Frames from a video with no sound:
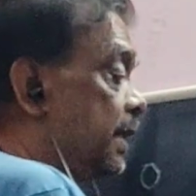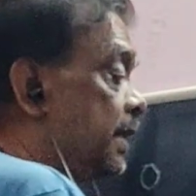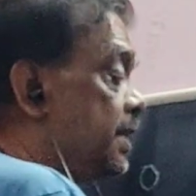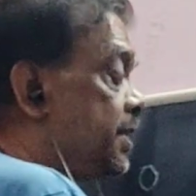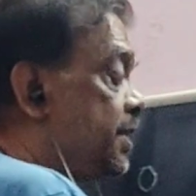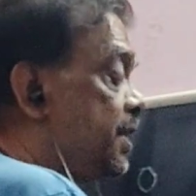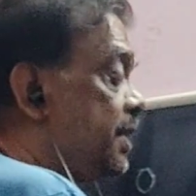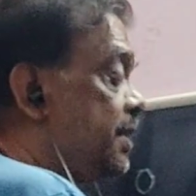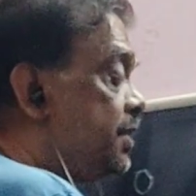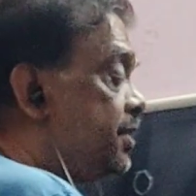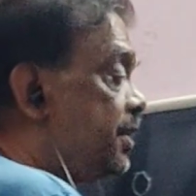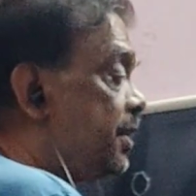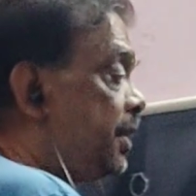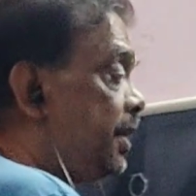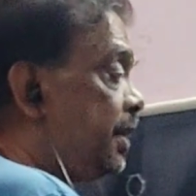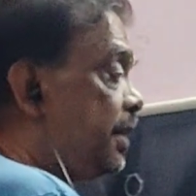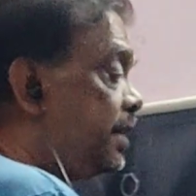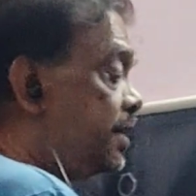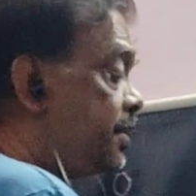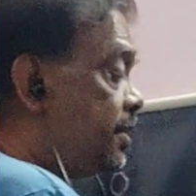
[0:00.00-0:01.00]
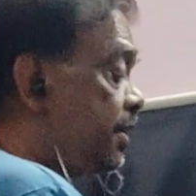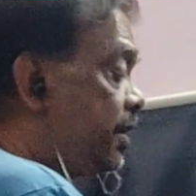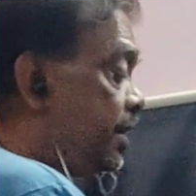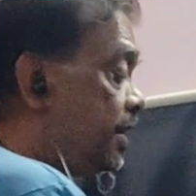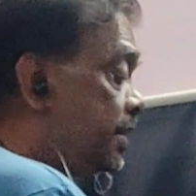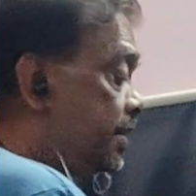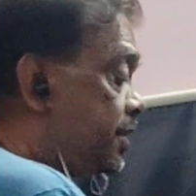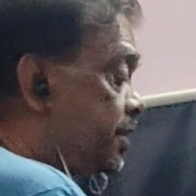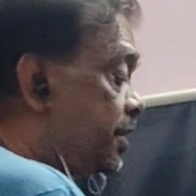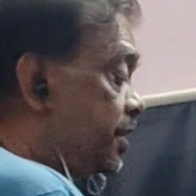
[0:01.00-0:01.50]
Distance is
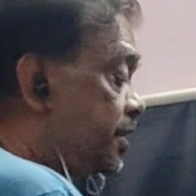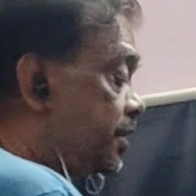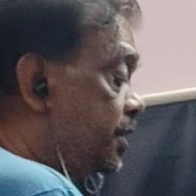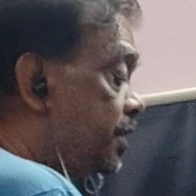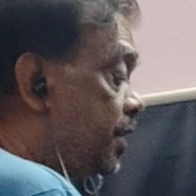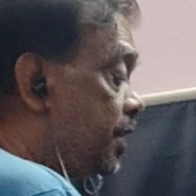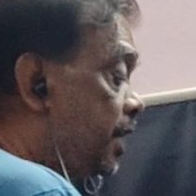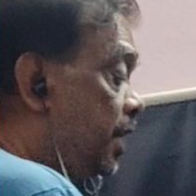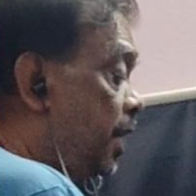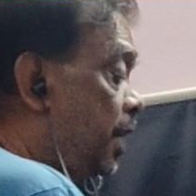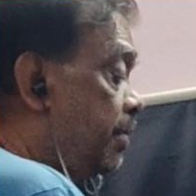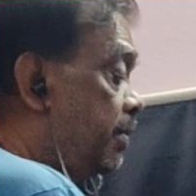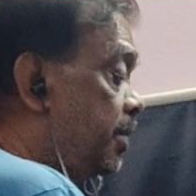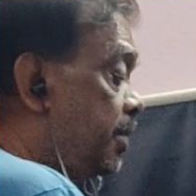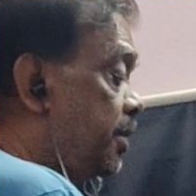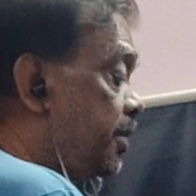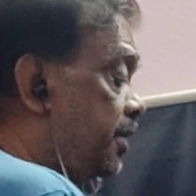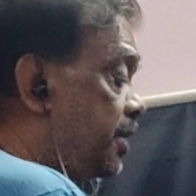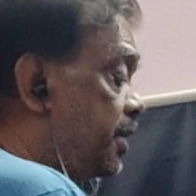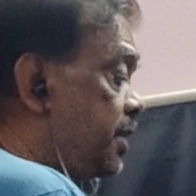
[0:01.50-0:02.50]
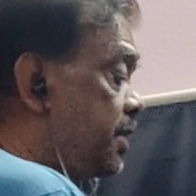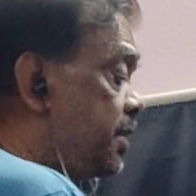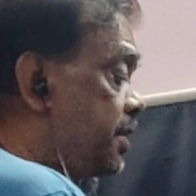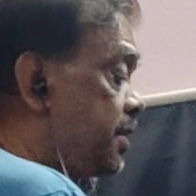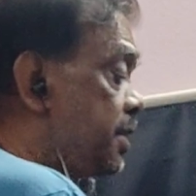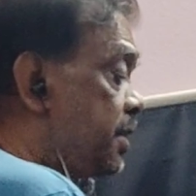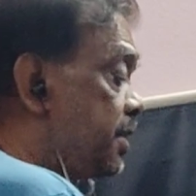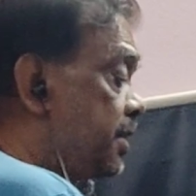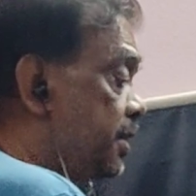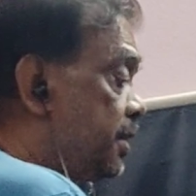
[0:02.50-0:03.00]
60
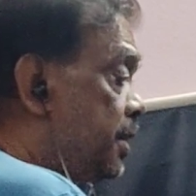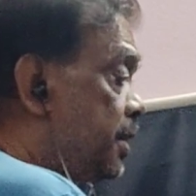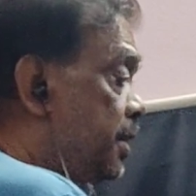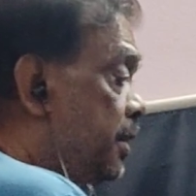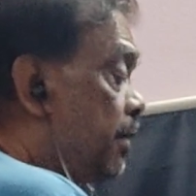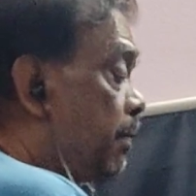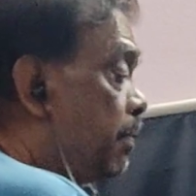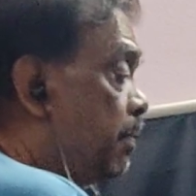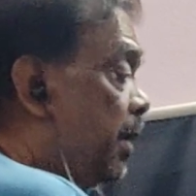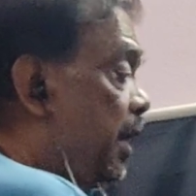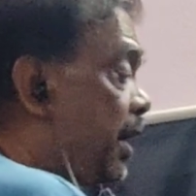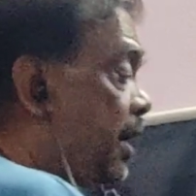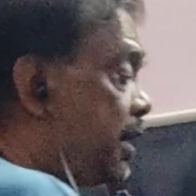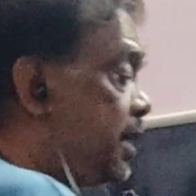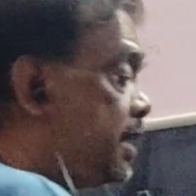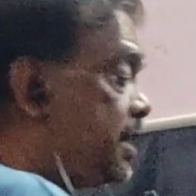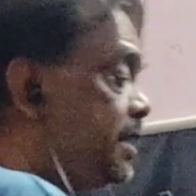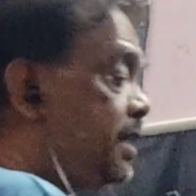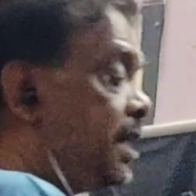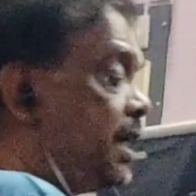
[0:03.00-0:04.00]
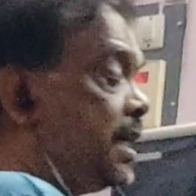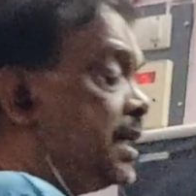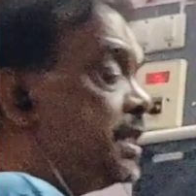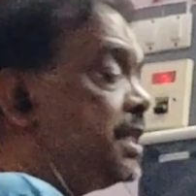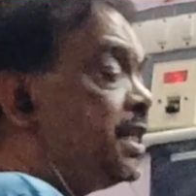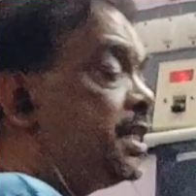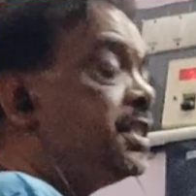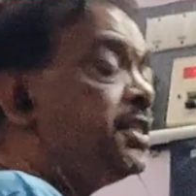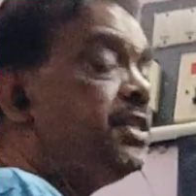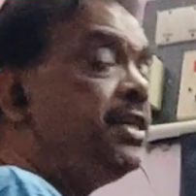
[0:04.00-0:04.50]
kilometers plus
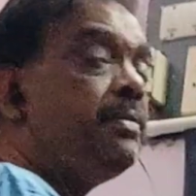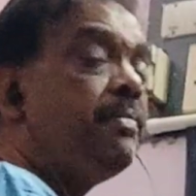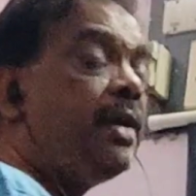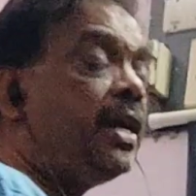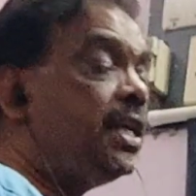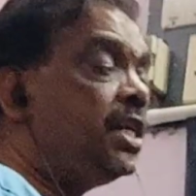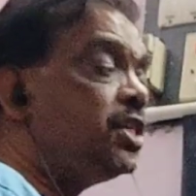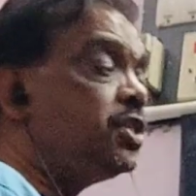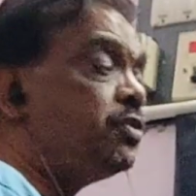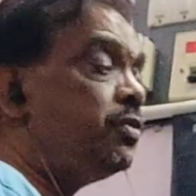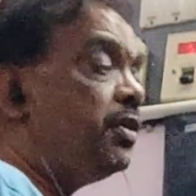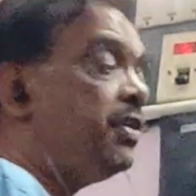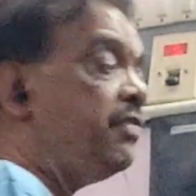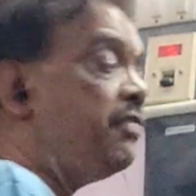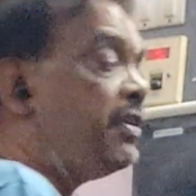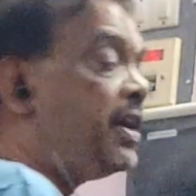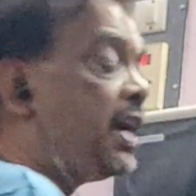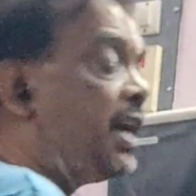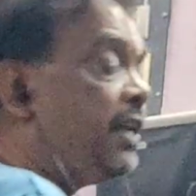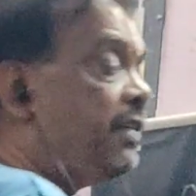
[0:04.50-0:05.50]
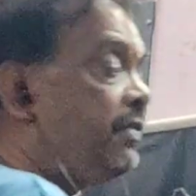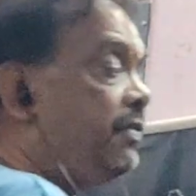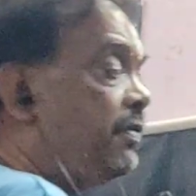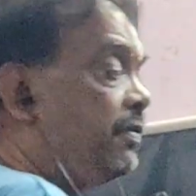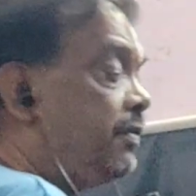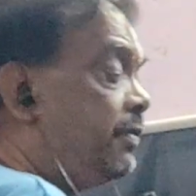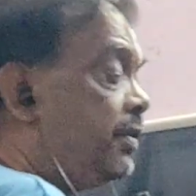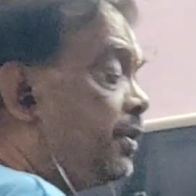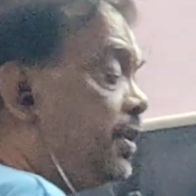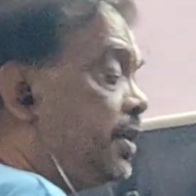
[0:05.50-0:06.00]
60 minus 25.
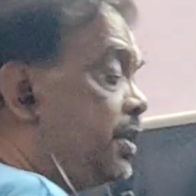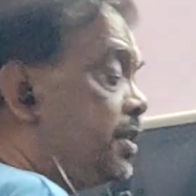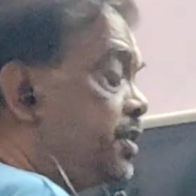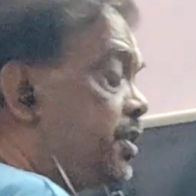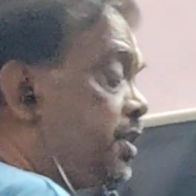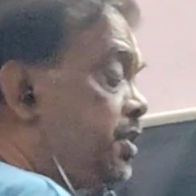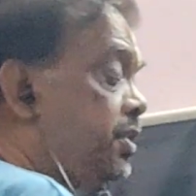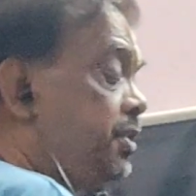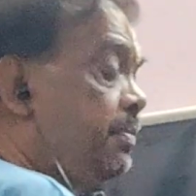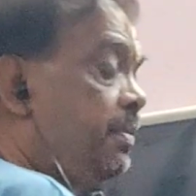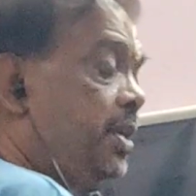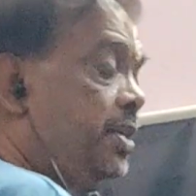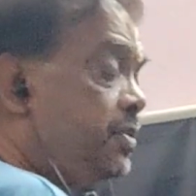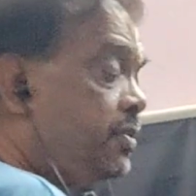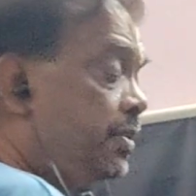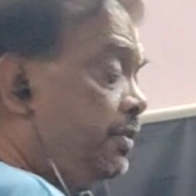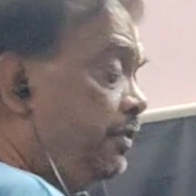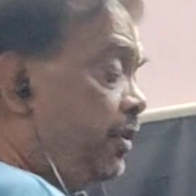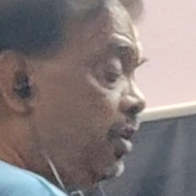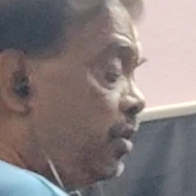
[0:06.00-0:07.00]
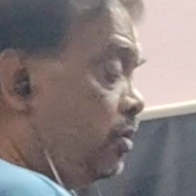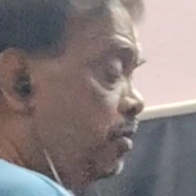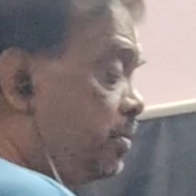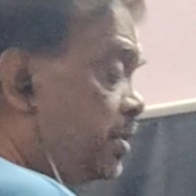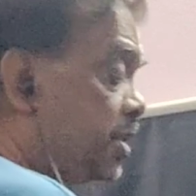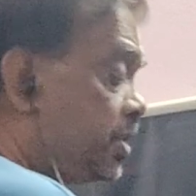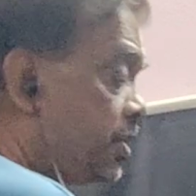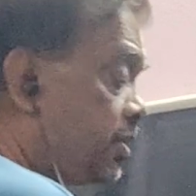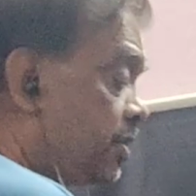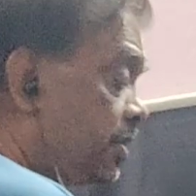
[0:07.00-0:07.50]
60 minus 25 how
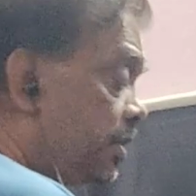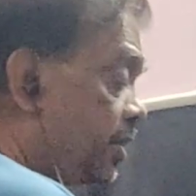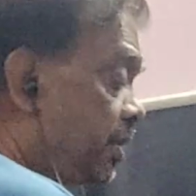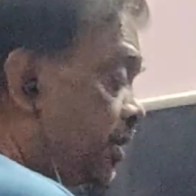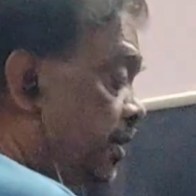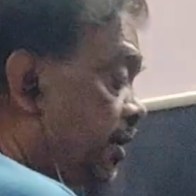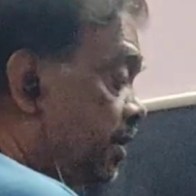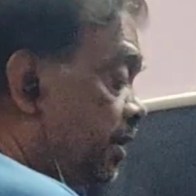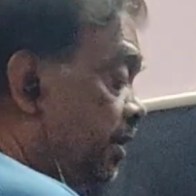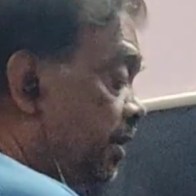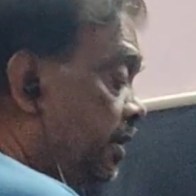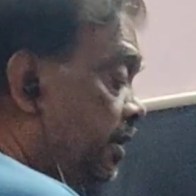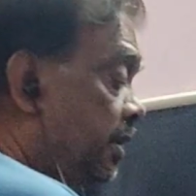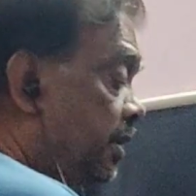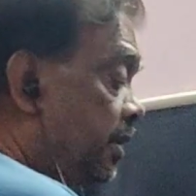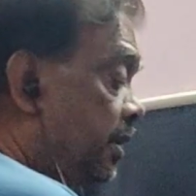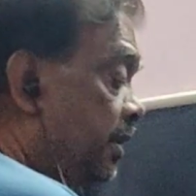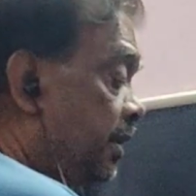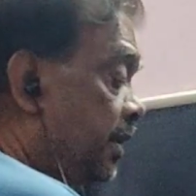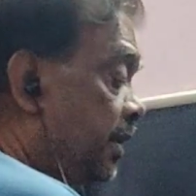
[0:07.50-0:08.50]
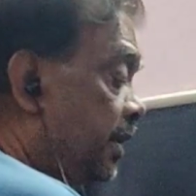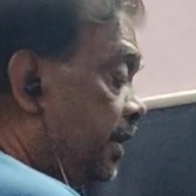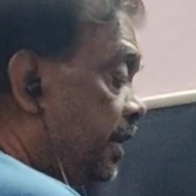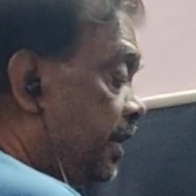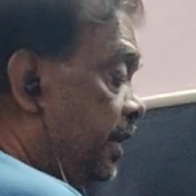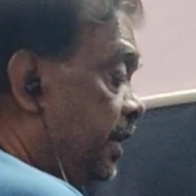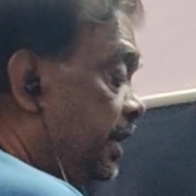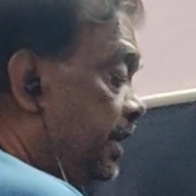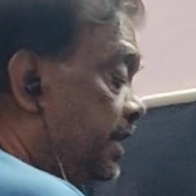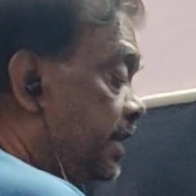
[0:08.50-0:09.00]
much? That
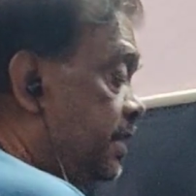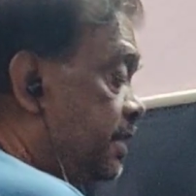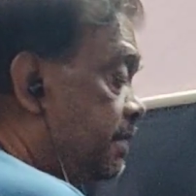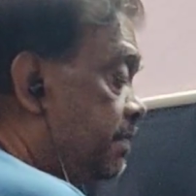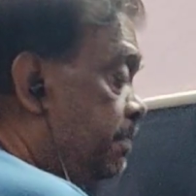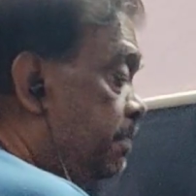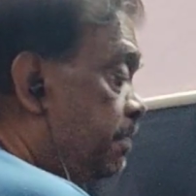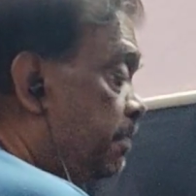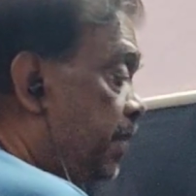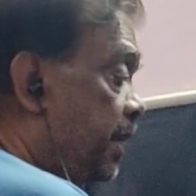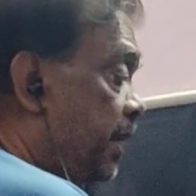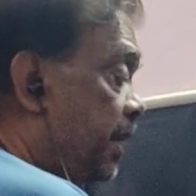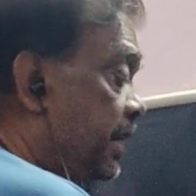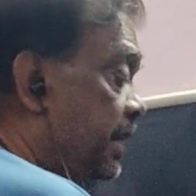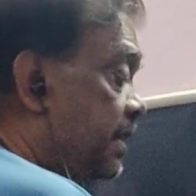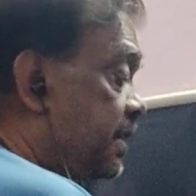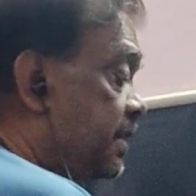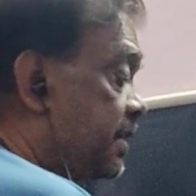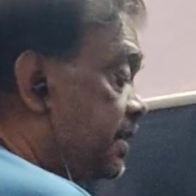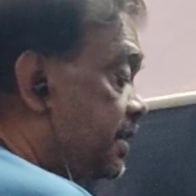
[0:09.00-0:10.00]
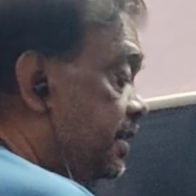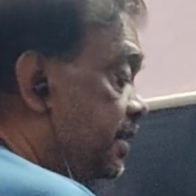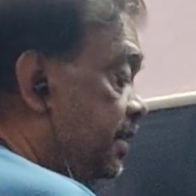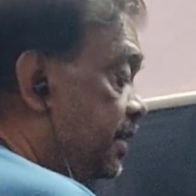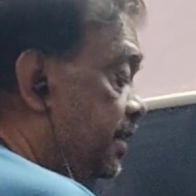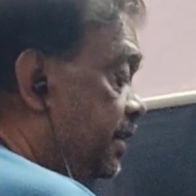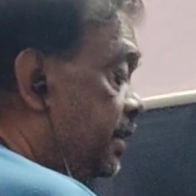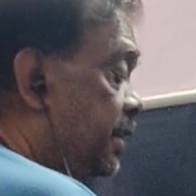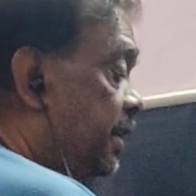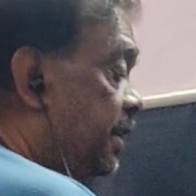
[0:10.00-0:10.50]
is plus
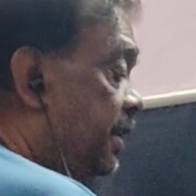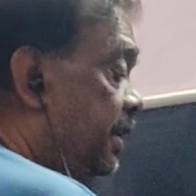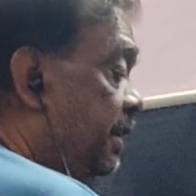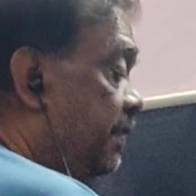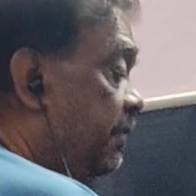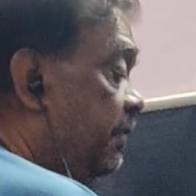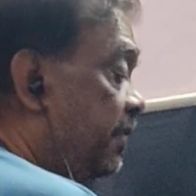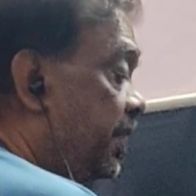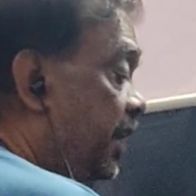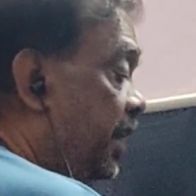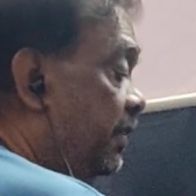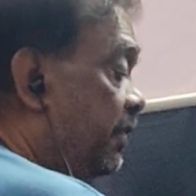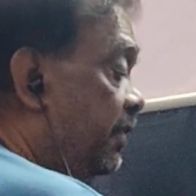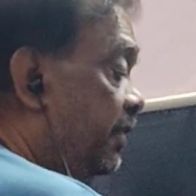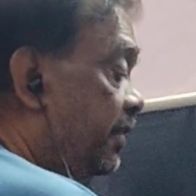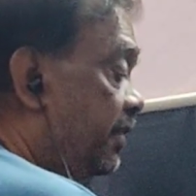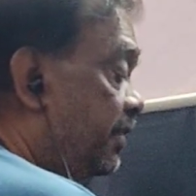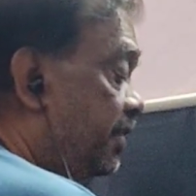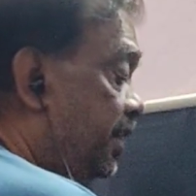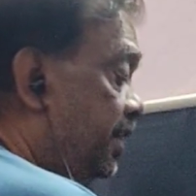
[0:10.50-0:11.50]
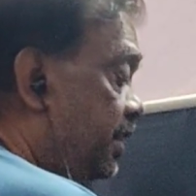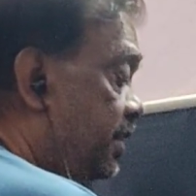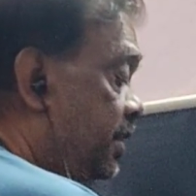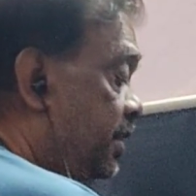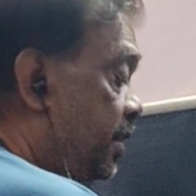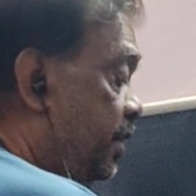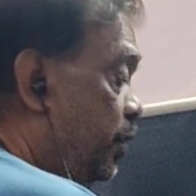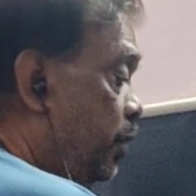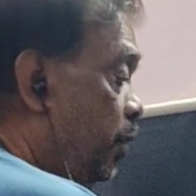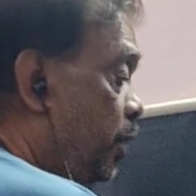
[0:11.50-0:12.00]
35. That is
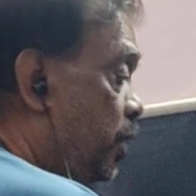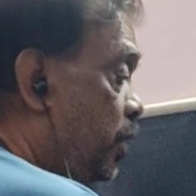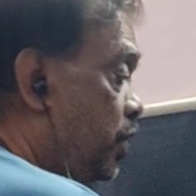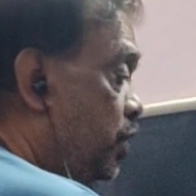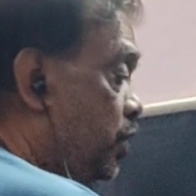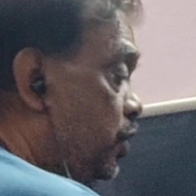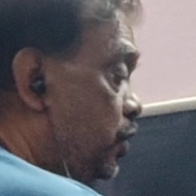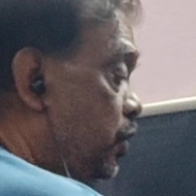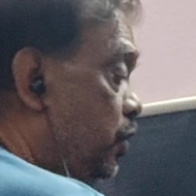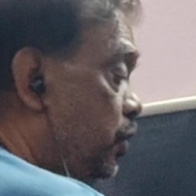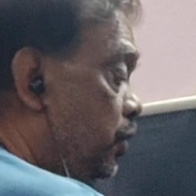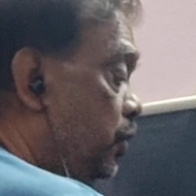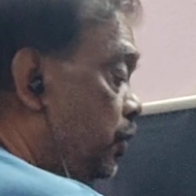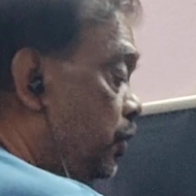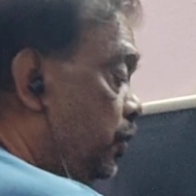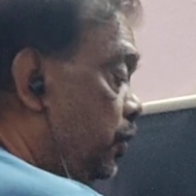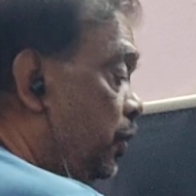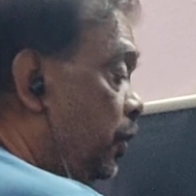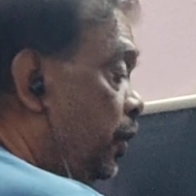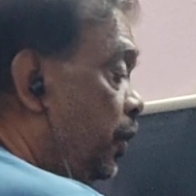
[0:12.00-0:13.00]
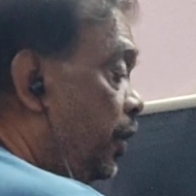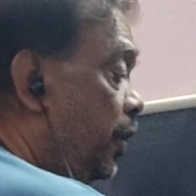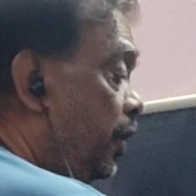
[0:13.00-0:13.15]
equal to